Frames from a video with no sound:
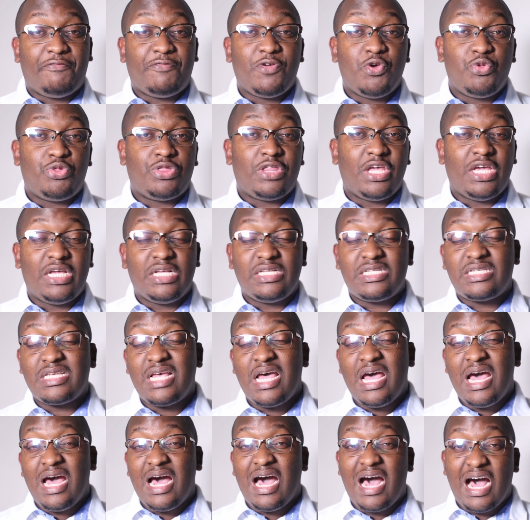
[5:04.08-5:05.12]
few things
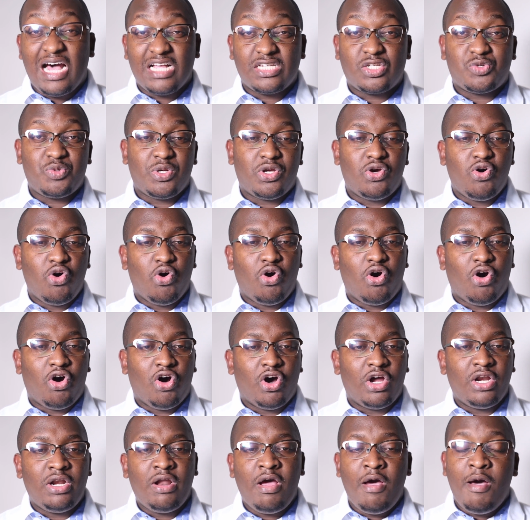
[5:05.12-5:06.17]
as we go
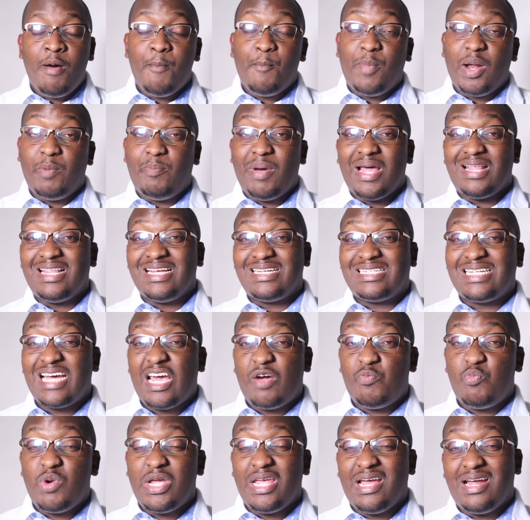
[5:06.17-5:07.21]
on, but by the
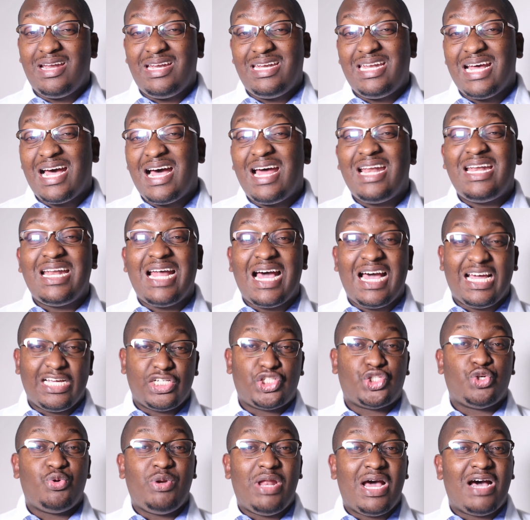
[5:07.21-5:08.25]
time we are done, I
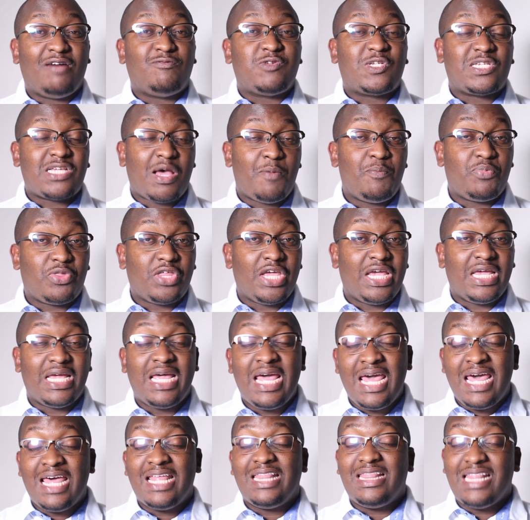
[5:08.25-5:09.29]
should have
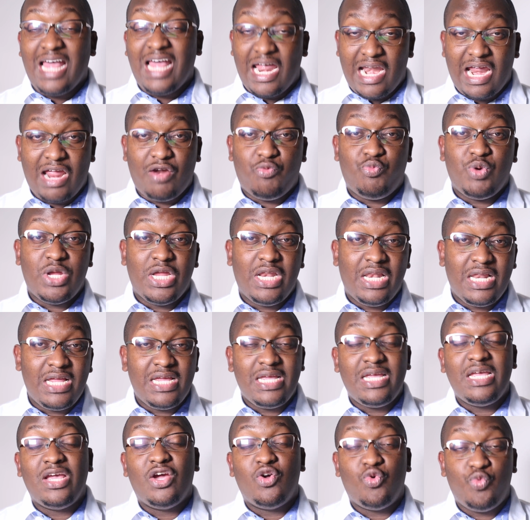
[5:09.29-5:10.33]
something that I
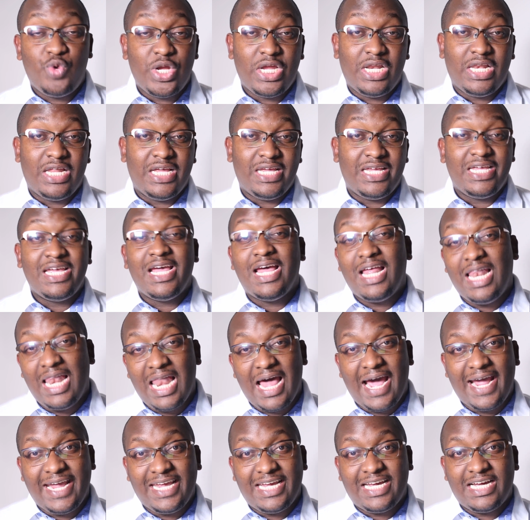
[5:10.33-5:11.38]
really
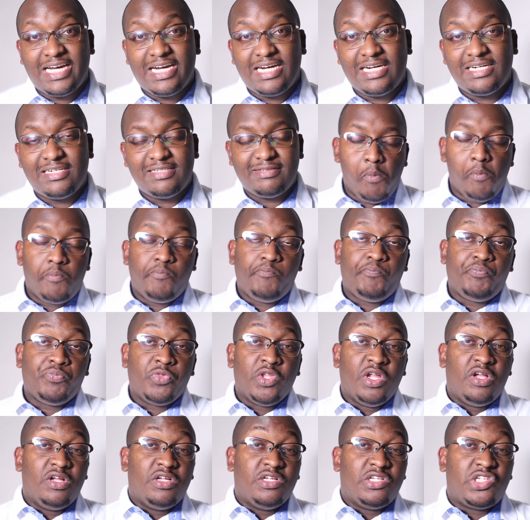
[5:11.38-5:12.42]
like.
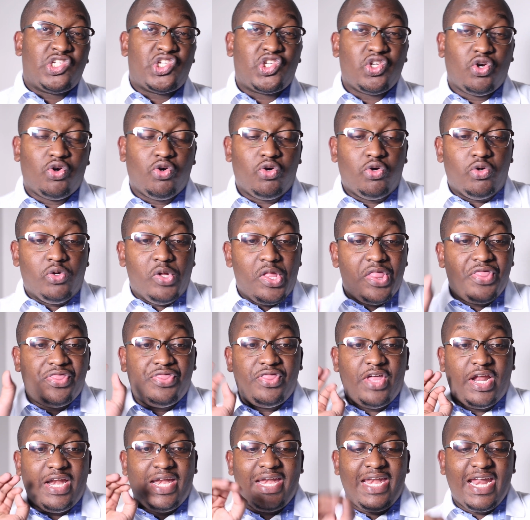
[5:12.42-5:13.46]
So
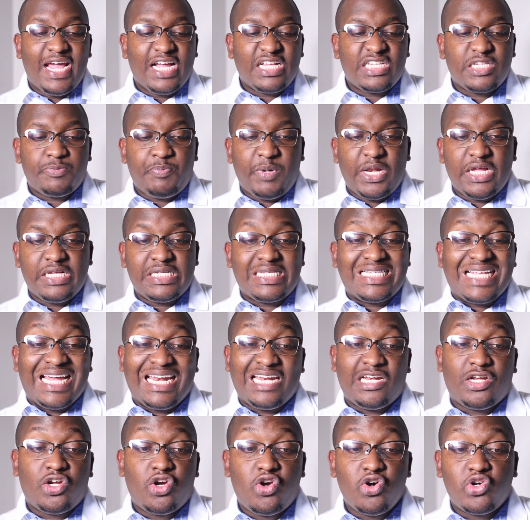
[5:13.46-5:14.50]
the next place that
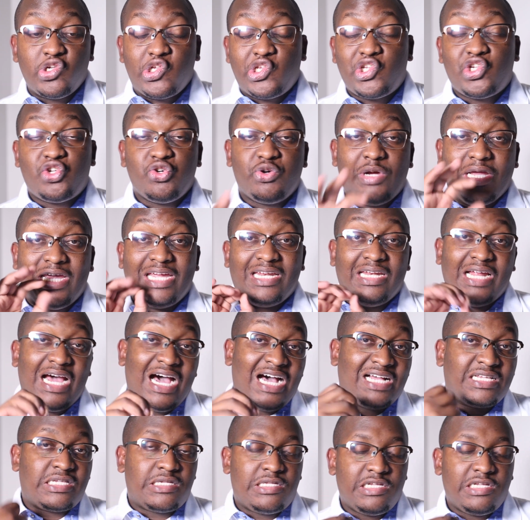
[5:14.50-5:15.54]
it goes to, it asks